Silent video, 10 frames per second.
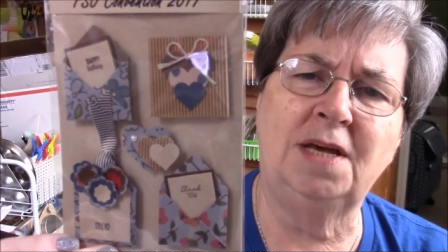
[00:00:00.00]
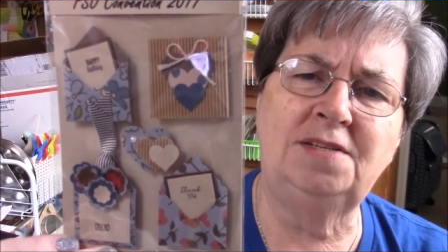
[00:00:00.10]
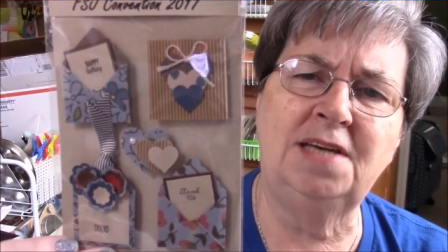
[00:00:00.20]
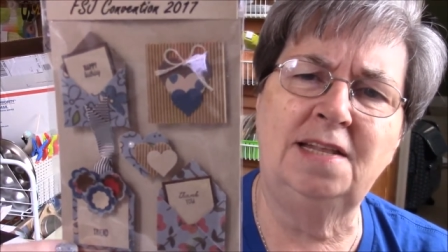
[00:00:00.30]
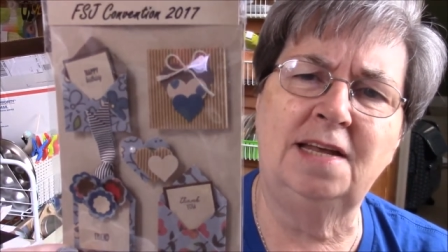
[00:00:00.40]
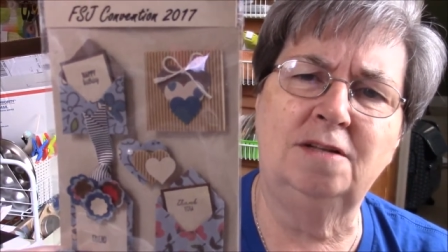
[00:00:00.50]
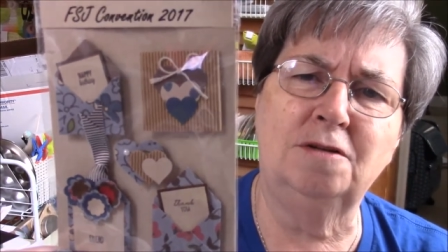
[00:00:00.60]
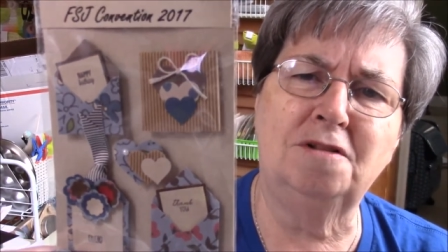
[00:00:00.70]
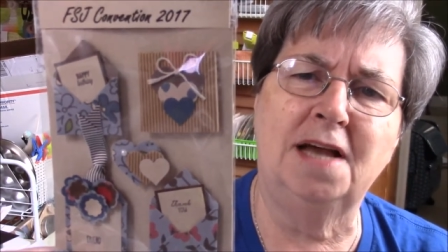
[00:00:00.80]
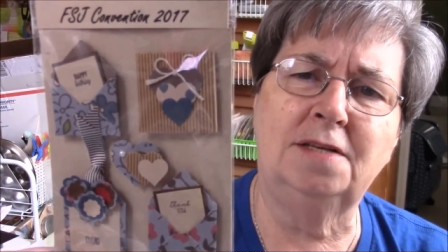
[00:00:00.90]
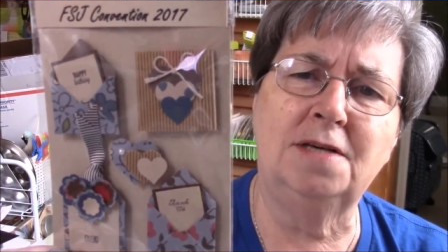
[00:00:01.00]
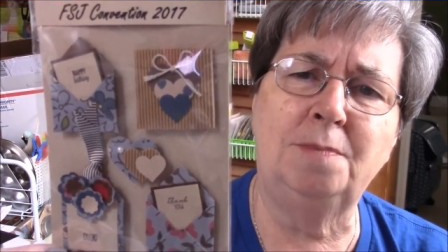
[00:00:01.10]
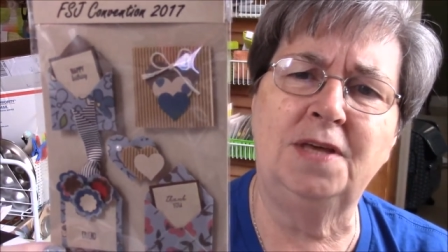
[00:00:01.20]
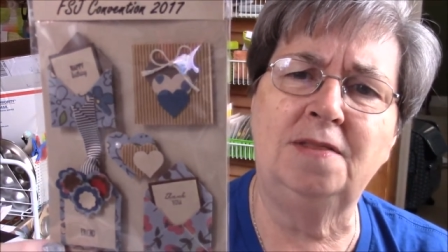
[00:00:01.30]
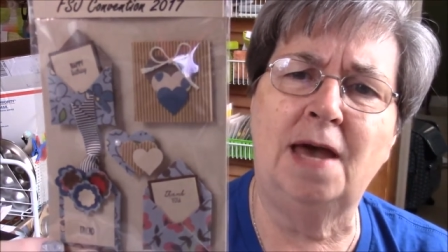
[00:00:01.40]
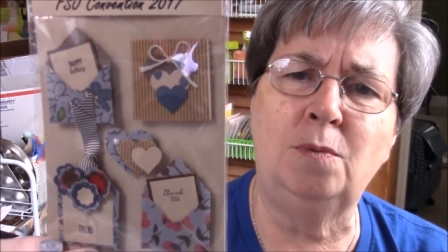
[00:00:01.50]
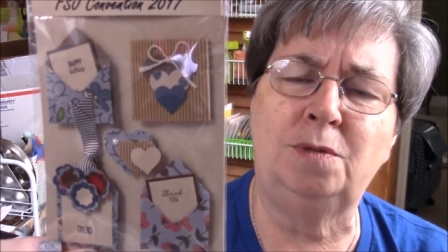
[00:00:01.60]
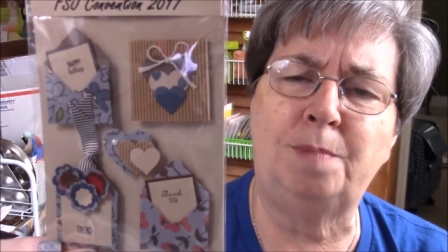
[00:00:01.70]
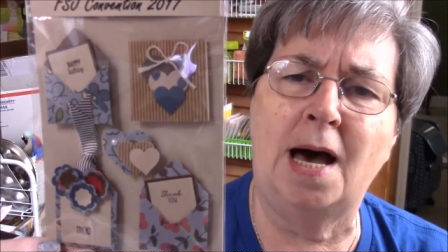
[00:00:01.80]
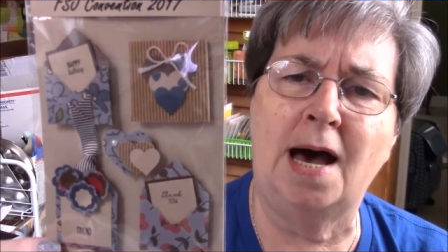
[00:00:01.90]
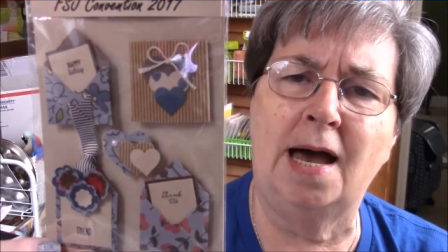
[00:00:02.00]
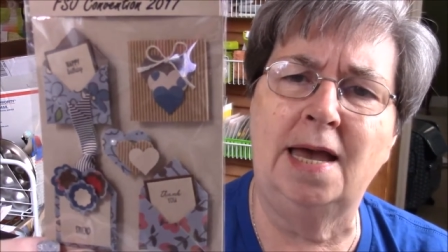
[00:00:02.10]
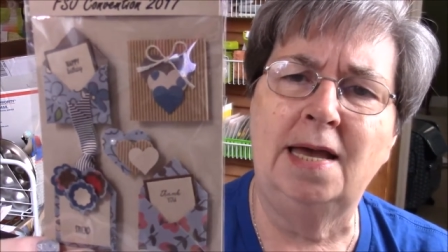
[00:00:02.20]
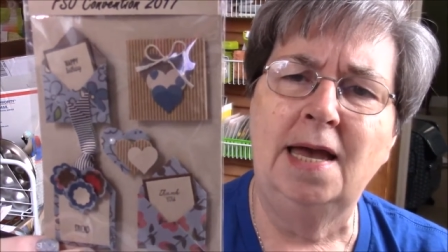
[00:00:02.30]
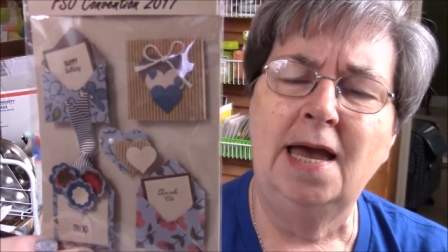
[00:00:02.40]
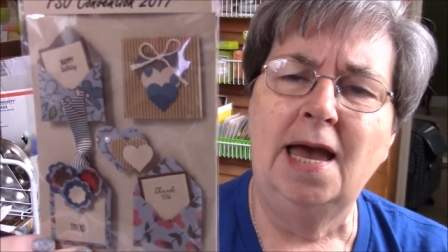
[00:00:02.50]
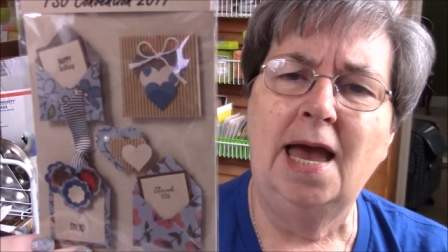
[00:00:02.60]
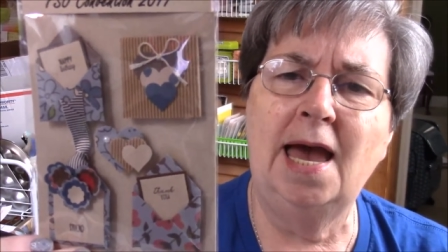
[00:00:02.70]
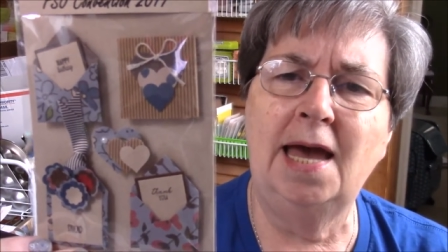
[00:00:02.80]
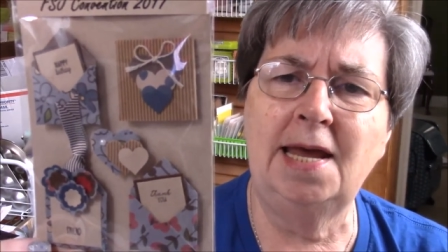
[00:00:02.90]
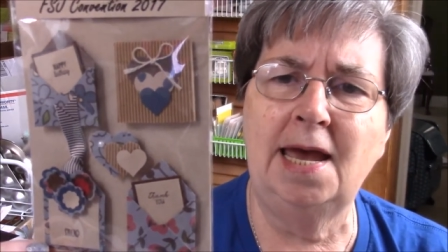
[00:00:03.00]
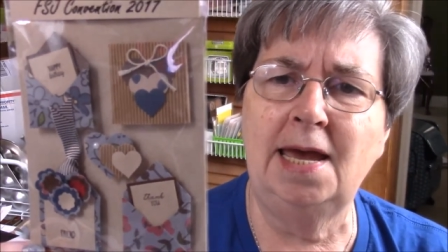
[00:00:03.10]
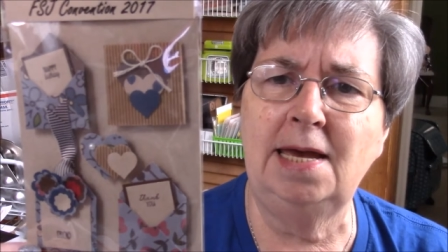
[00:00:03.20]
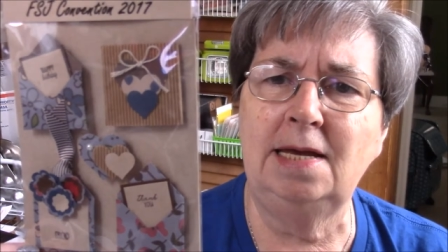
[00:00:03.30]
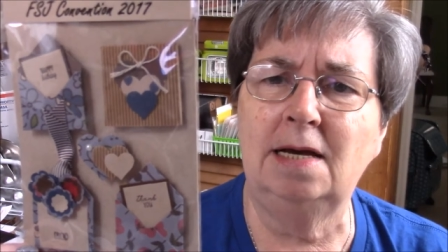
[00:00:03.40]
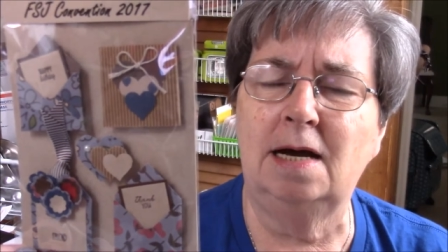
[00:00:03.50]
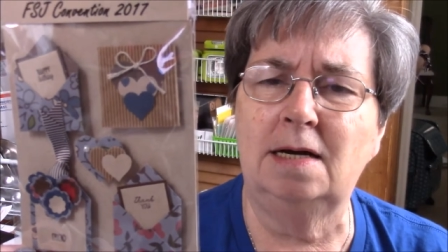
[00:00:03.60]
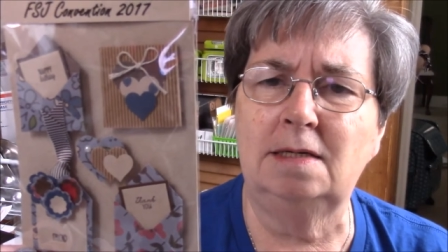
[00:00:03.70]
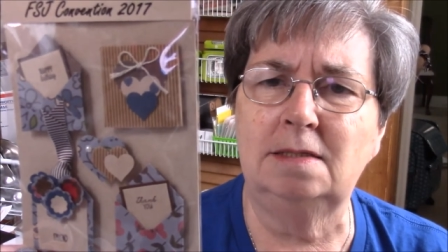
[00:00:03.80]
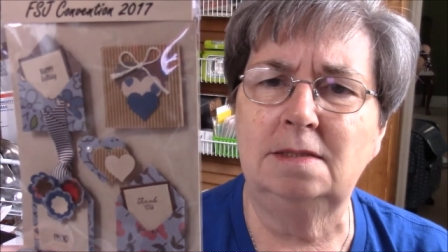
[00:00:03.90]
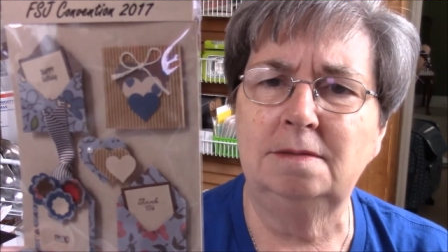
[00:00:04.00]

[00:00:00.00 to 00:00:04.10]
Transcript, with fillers: They said that it looked like something they would buy at a uh,